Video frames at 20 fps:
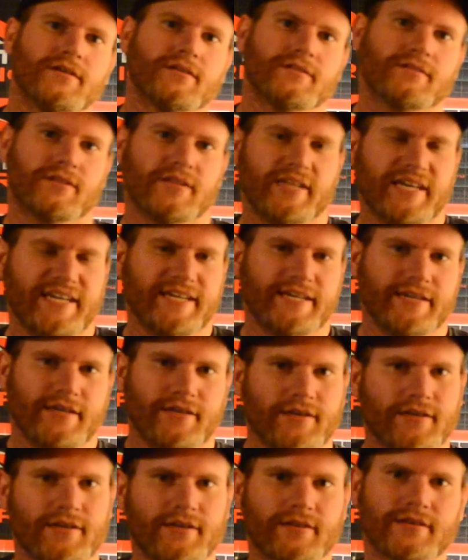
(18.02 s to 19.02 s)
Today
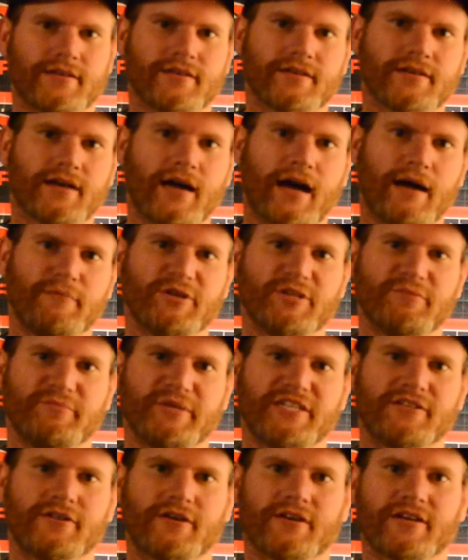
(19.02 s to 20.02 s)
I'm going to
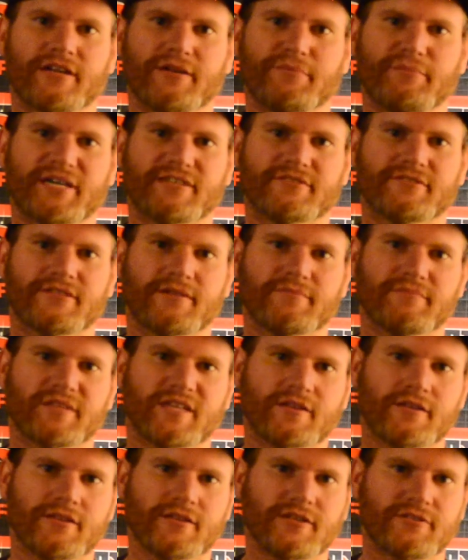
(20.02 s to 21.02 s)
be talking about something
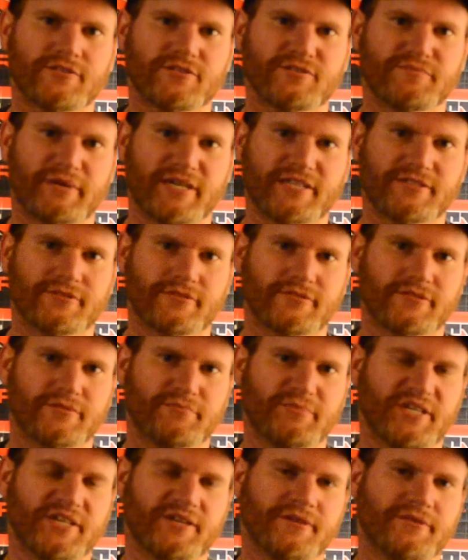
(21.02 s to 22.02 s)
a little special to
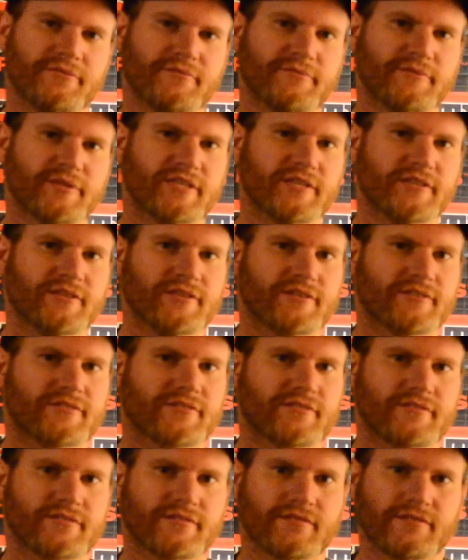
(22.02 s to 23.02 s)
me within
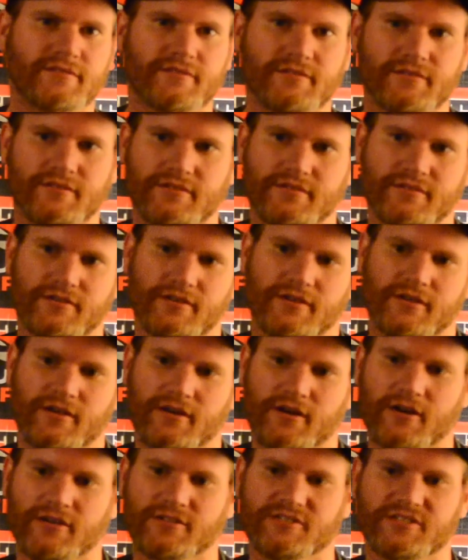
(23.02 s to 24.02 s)
this
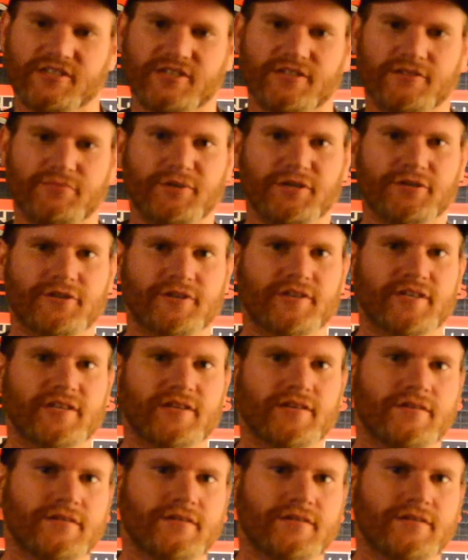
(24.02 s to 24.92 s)
RC community.